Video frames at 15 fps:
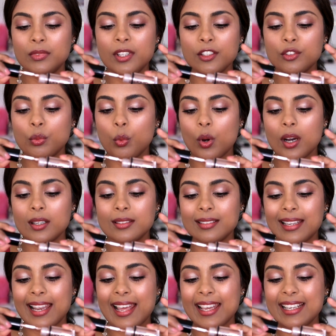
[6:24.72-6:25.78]
This works
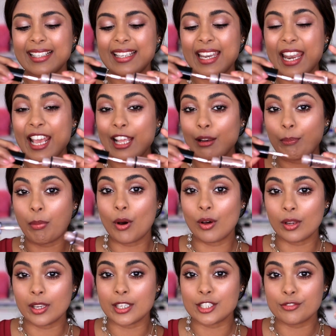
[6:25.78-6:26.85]
like nail
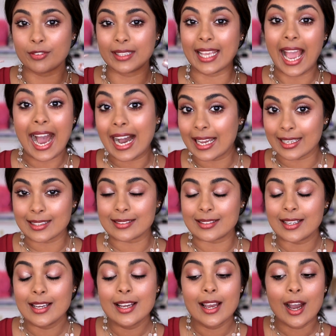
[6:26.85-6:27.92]
polish for the eyes.
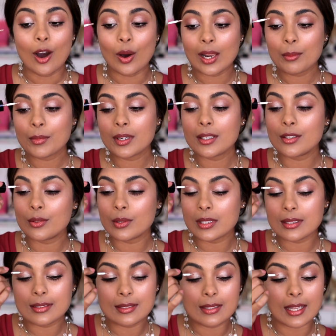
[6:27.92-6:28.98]
All I'm gonna do
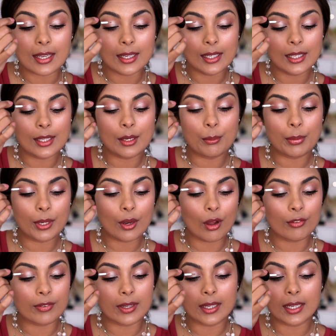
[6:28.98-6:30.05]
is take a little bit
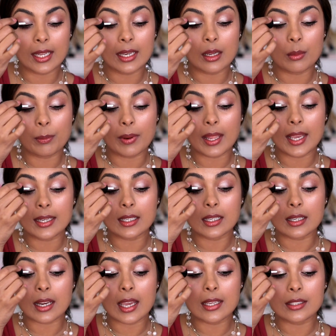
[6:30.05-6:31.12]
of it and apply
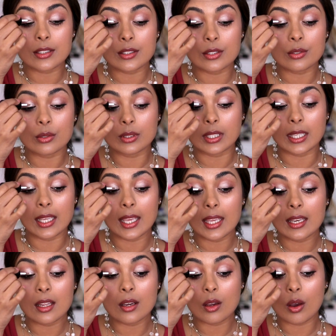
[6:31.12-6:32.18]
it right to the
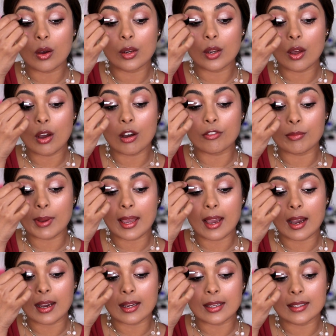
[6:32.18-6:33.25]
inner corner of my
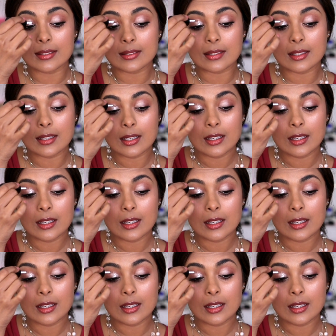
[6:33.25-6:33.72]
eyes